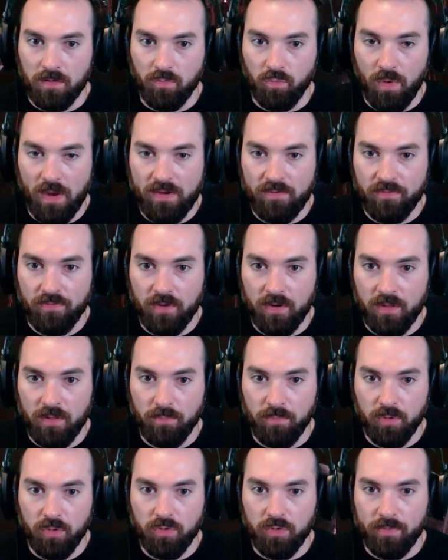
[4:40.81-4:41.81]
Right in front of the
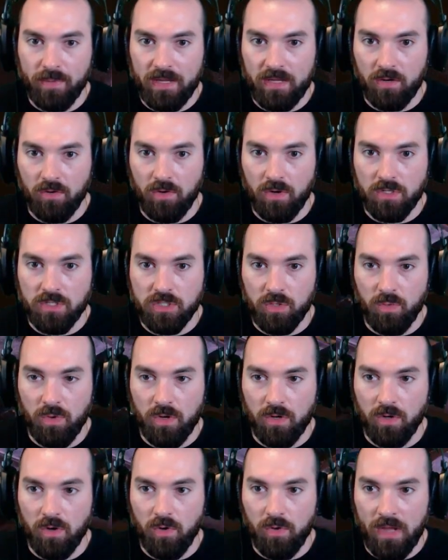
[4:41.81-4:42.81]
Blue to make it across the
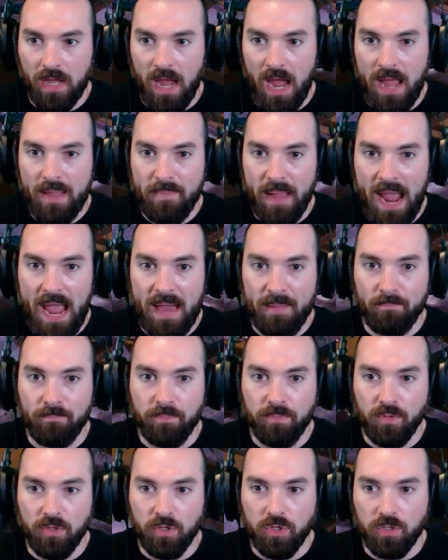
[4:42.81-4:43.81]
water. Okay, I'm at
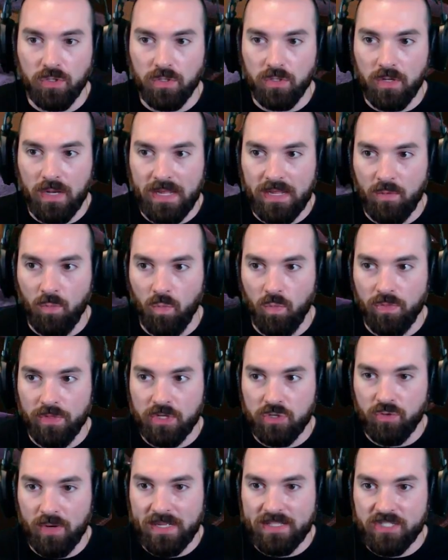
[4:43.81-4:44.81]
blue, like the
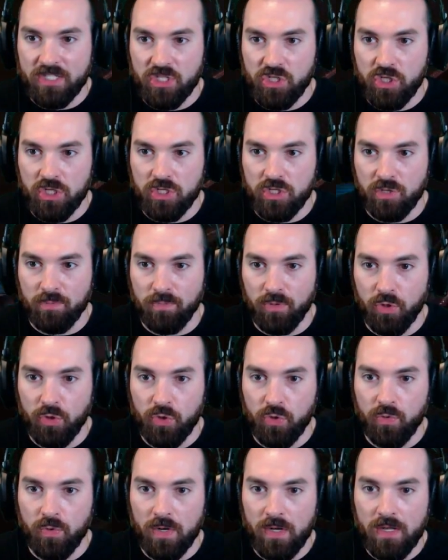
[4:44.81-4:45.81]
transition to
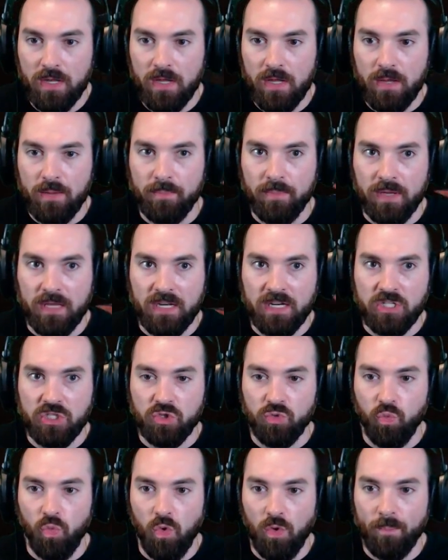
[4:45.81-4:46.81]
Blue, but getting
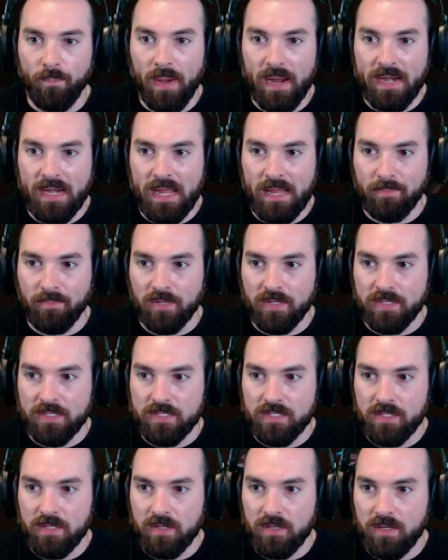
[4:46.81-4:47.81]
swarmed by
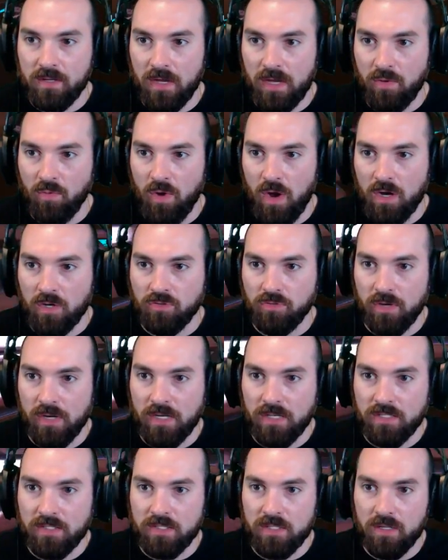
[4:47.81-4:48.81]
Nameless and Rock
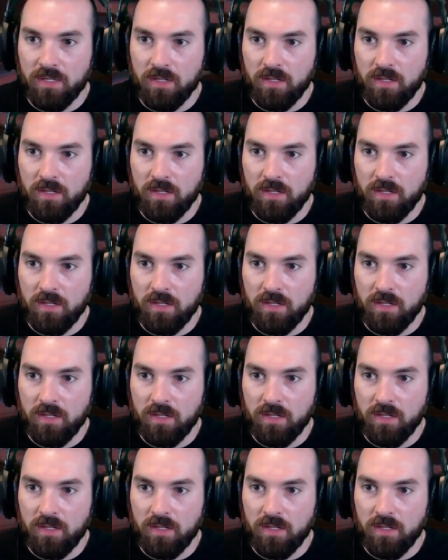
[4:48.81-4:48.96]
Drakes.